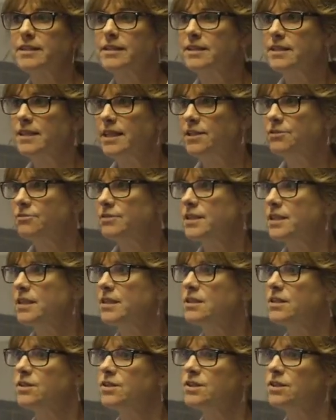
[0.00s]
the skid
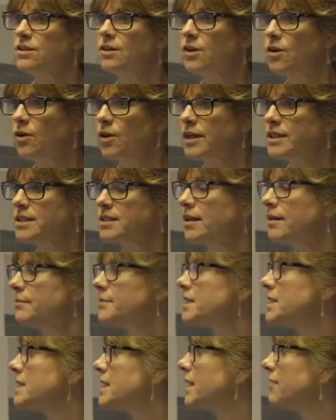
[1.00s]
resistance or the longer term
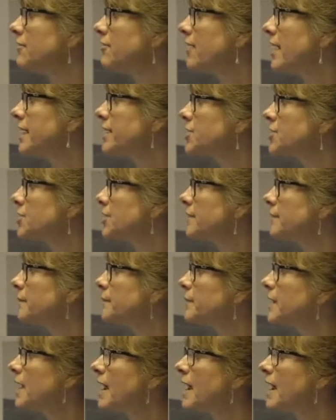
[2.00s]
deterioration?